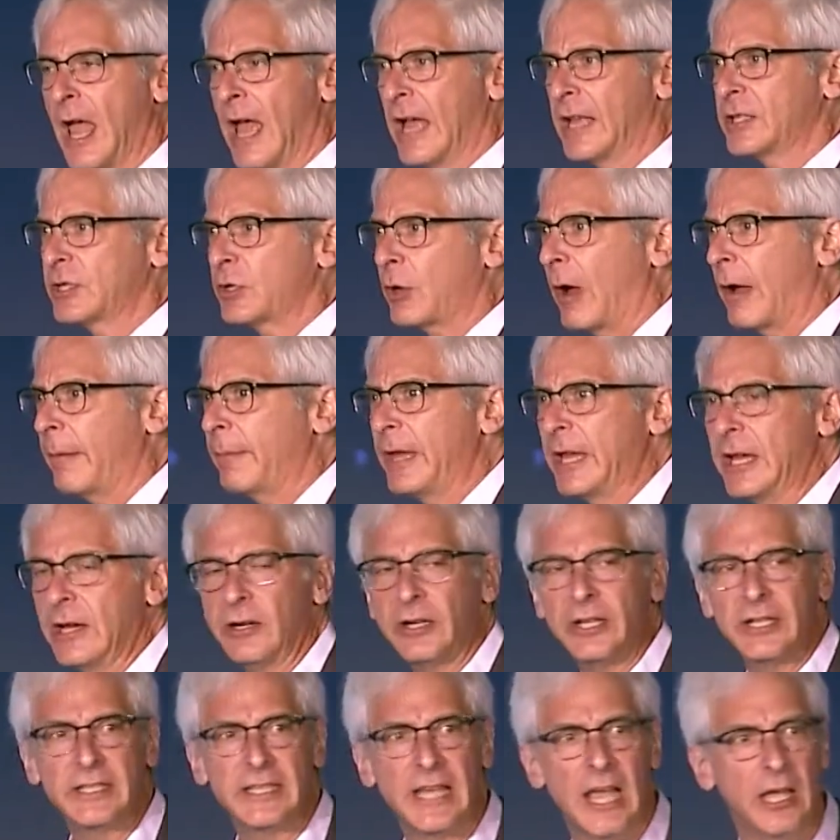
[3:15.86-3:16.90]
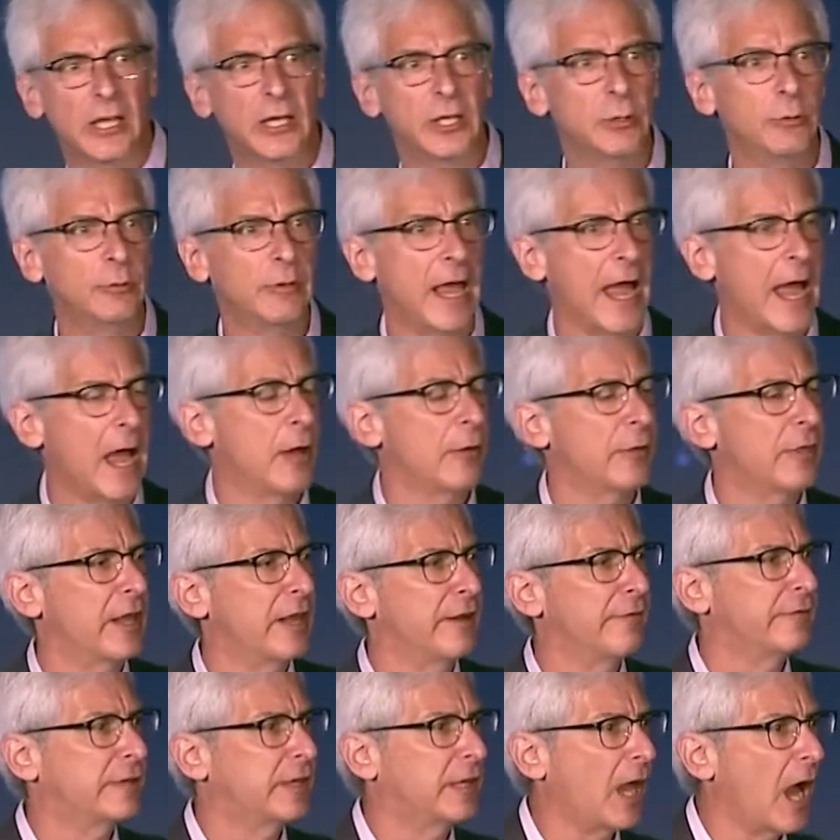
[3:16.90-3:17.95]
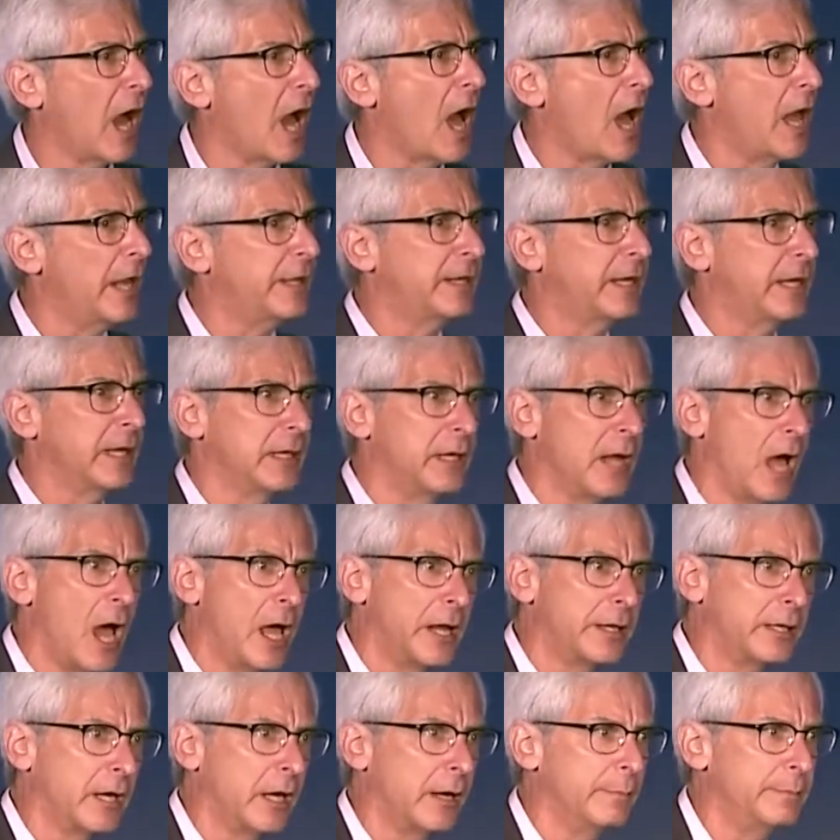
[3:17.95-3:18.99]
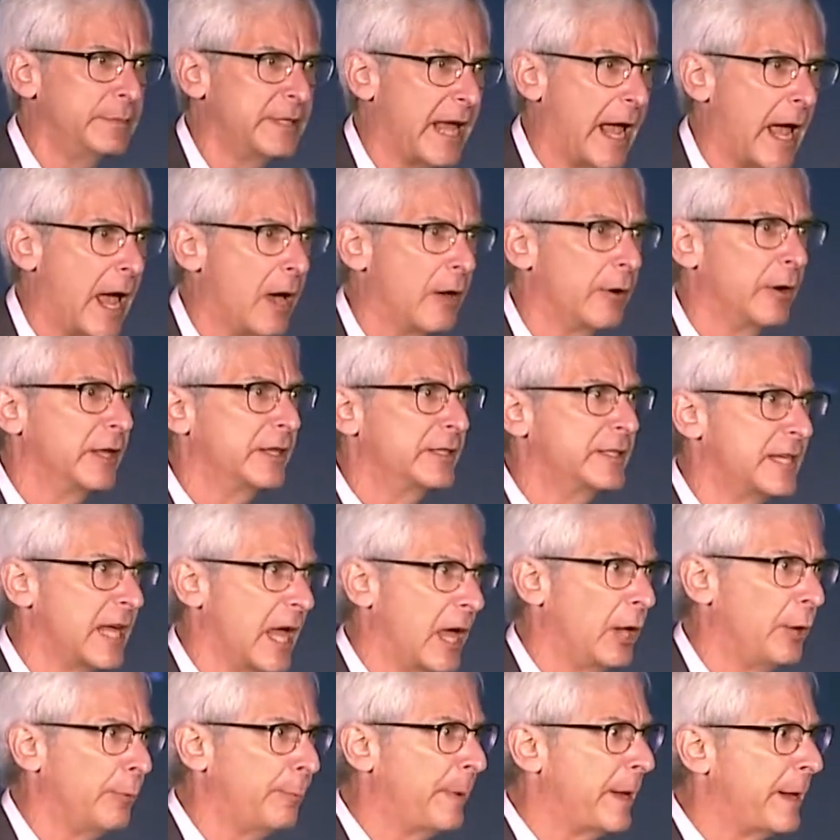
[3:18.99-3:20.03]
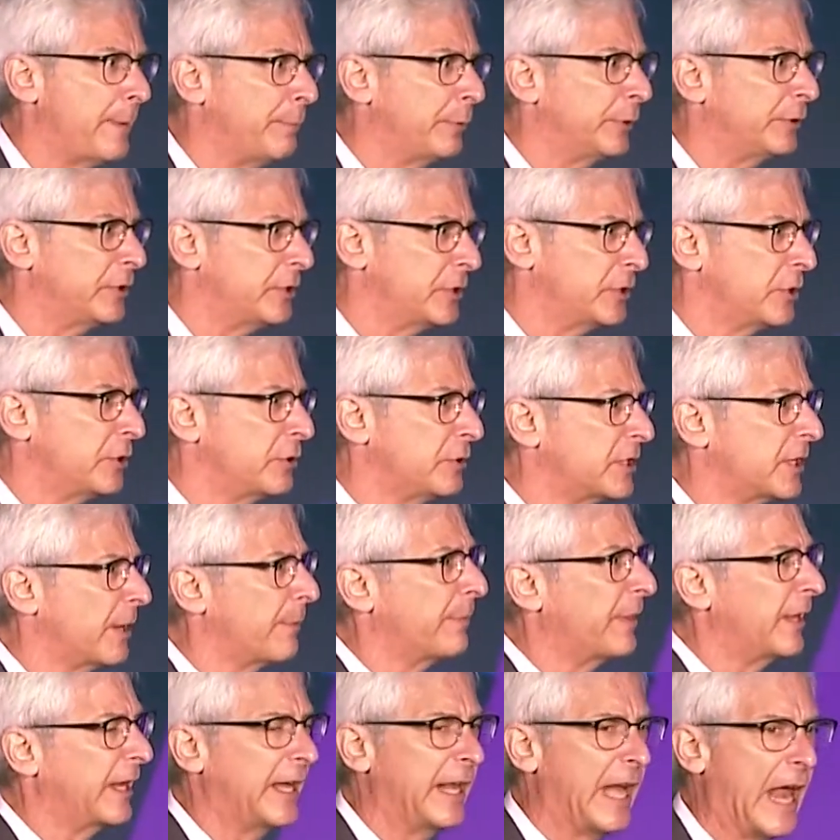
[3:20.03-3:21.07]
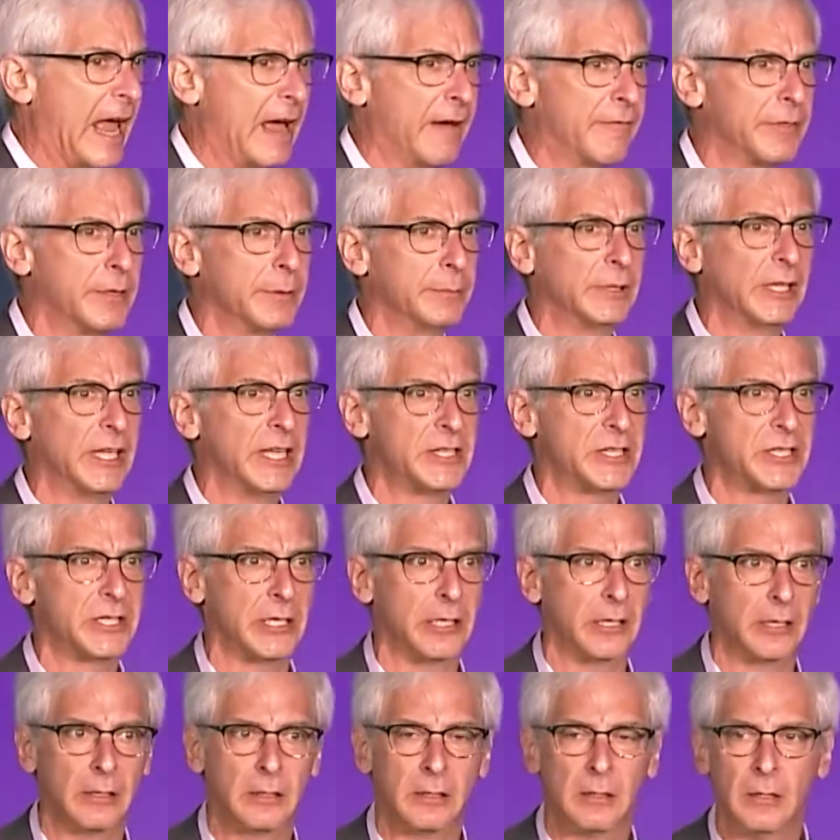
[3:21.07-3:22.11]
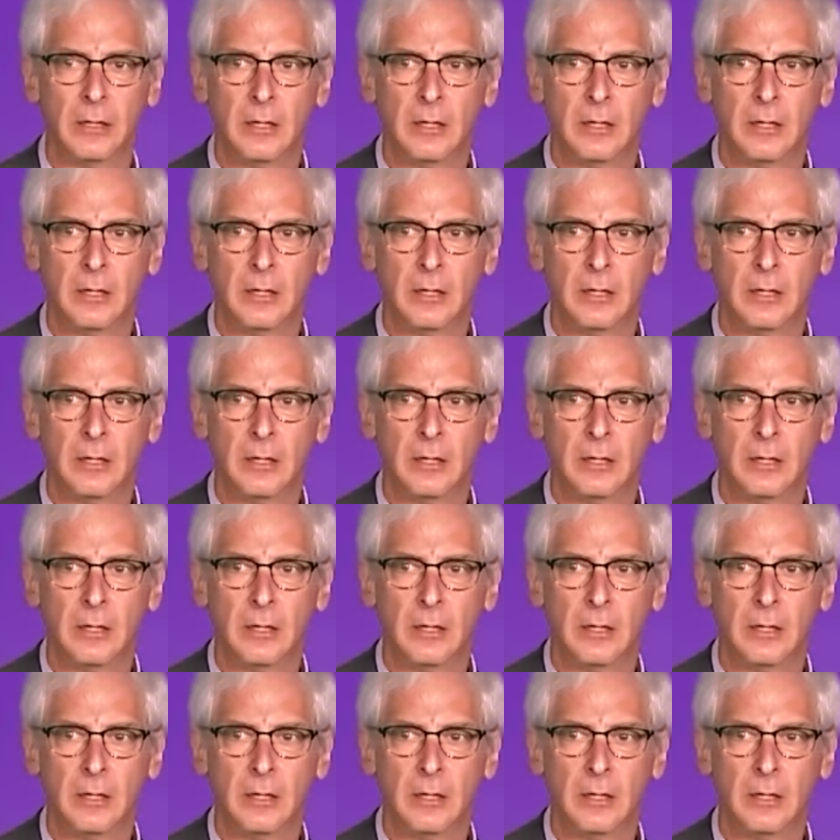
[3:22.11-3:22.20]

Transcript: And so I'm here to tell you now that if God cannot come down and tell people to do something and have them listen,